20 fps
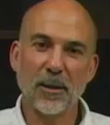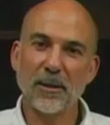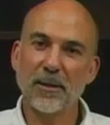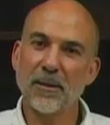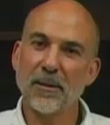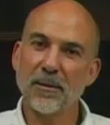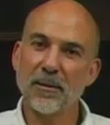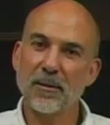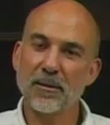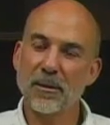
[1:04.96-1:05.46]
But
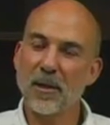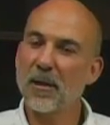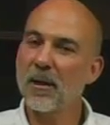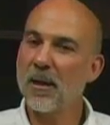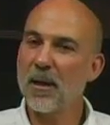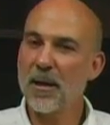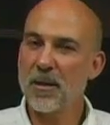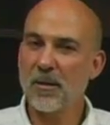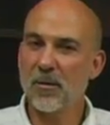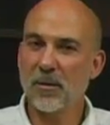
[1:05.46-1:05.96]
there's not
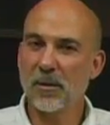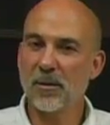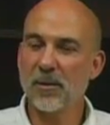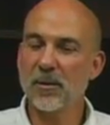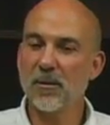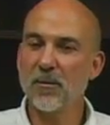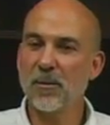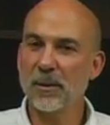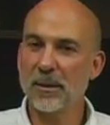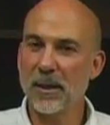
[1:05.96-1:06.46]
a lot you can
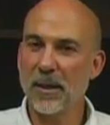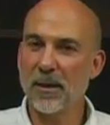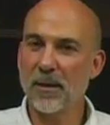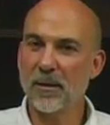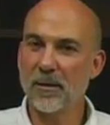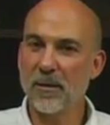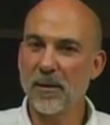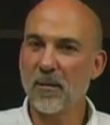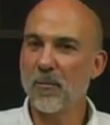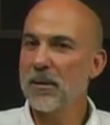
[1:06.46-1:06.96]
do with
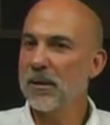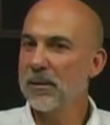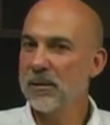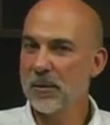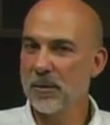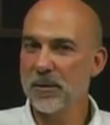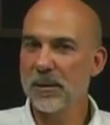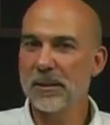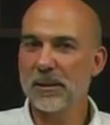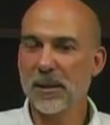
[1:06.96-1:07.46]
that. Now, we
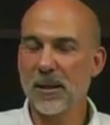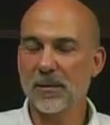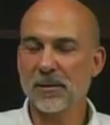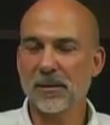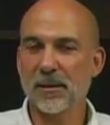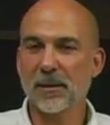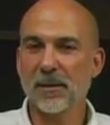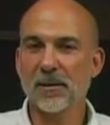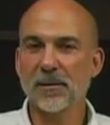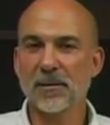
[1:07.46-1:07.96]
do the
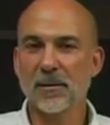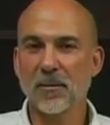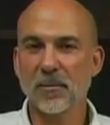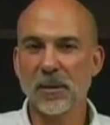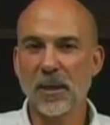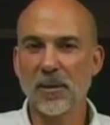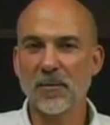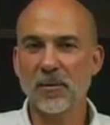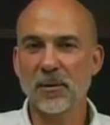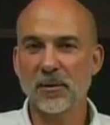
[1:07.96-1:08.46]
testing, and
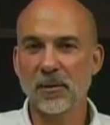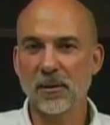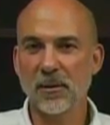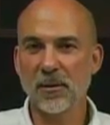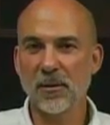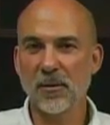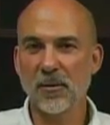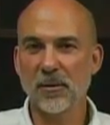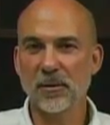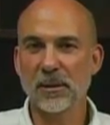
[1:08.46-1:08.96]
sometimes you can
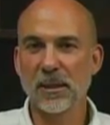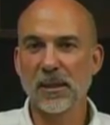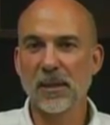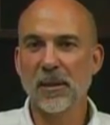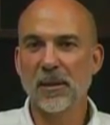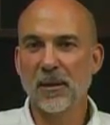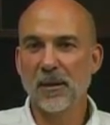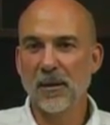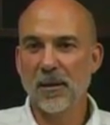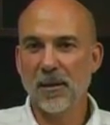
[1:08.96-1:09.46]
use
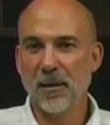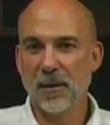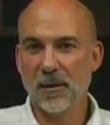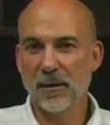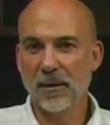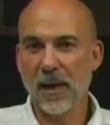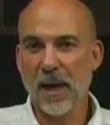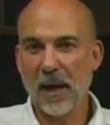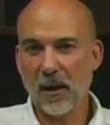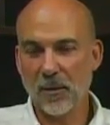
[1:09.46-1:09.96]

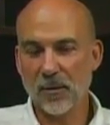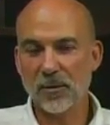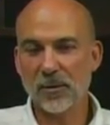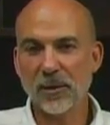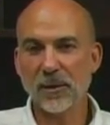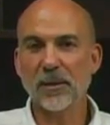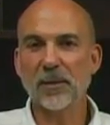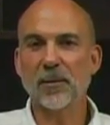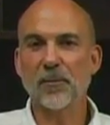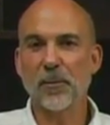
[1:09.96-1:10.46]
an
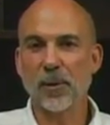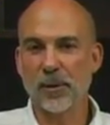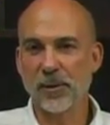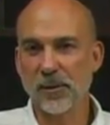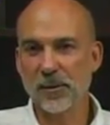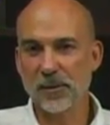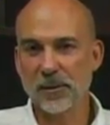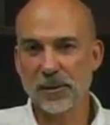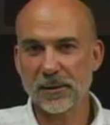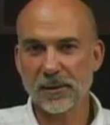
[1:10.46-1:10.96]
allergen and
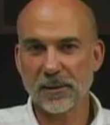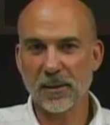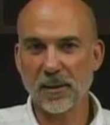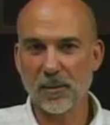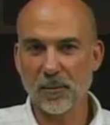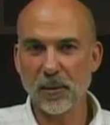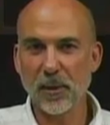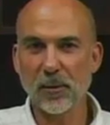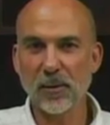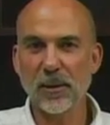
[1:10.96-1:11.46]
produce
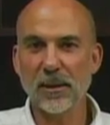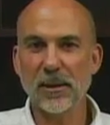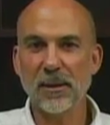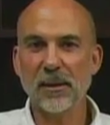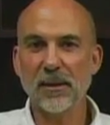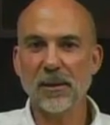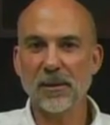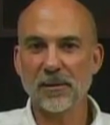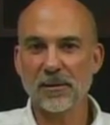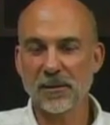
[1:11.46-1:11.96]
an
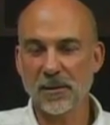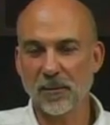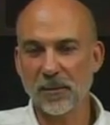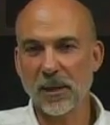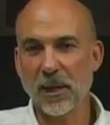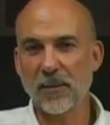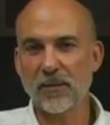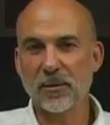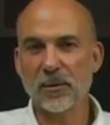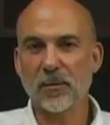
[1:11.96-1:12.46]
immunity, and
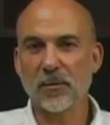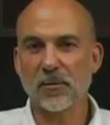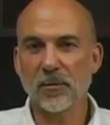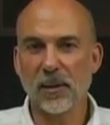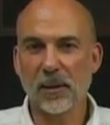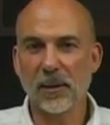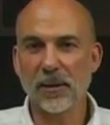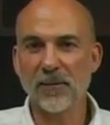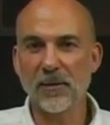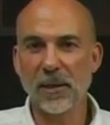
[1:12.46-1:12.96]
sometimes you'll
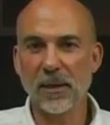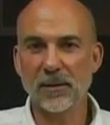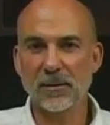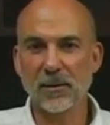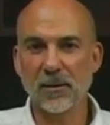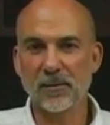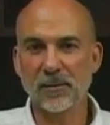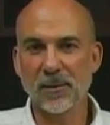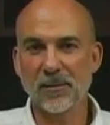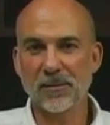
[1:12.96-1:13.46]
alleviate
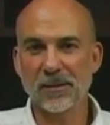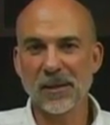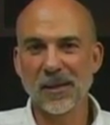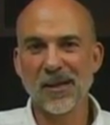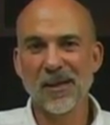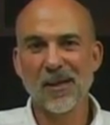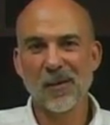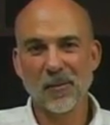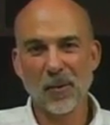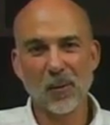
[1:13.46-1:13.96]
symptoms,
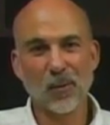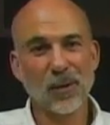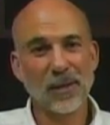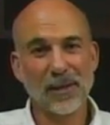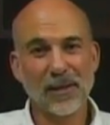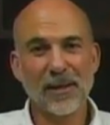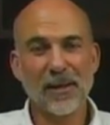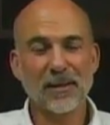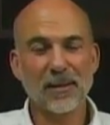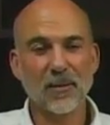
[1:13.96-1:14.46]
but
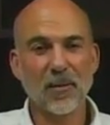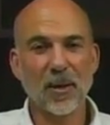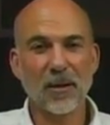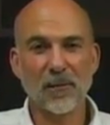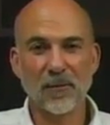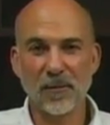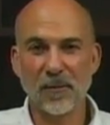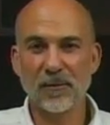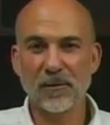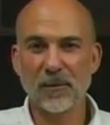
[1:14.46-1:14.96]
really that's
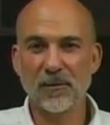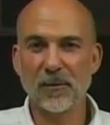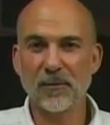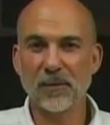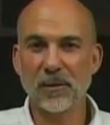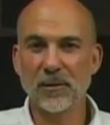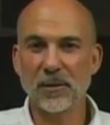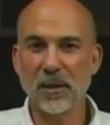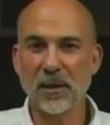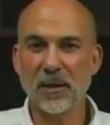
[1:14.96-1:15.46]
about a
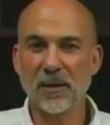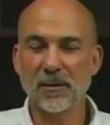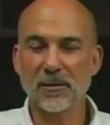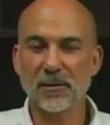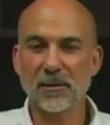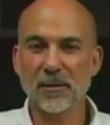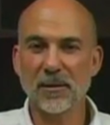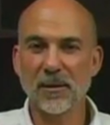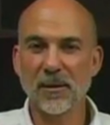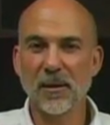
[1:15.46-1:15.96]
50-50
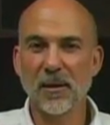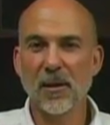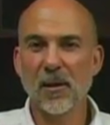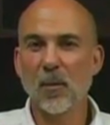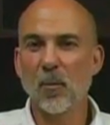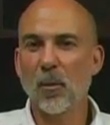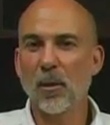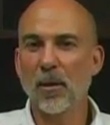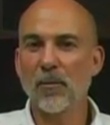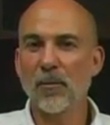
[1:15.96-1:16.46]
chance.
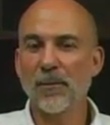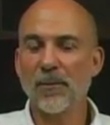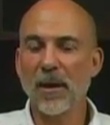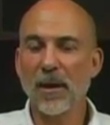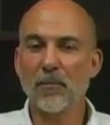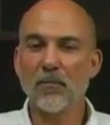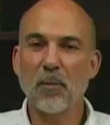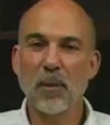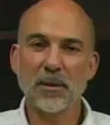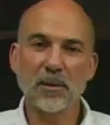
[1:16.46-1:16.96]
What we've
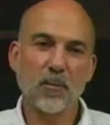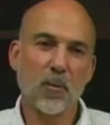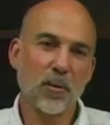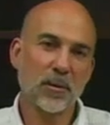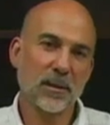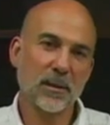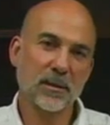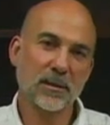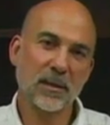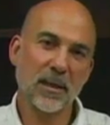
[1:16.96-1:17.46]
had much
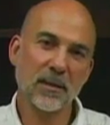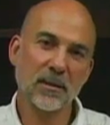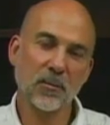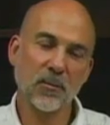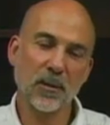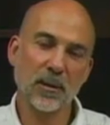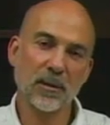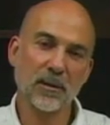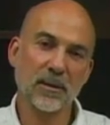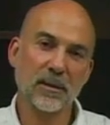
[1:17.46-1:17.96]
more
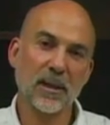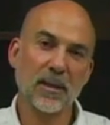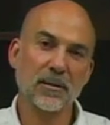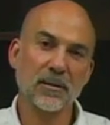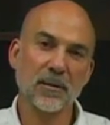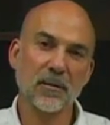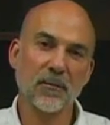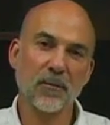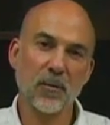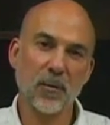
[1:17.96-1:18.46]
success with is
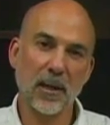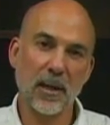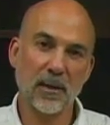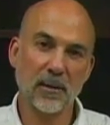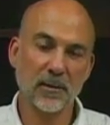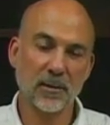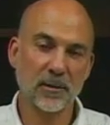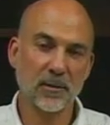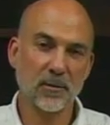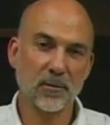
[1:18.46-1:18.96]
testing food
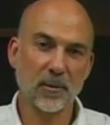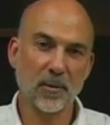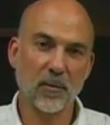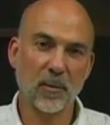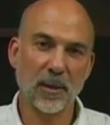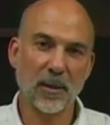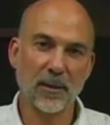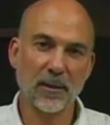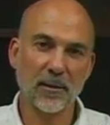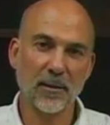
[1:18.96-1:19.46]
allergies through the
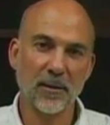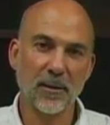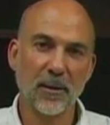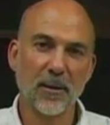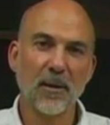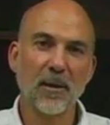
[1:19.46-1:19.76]
blood.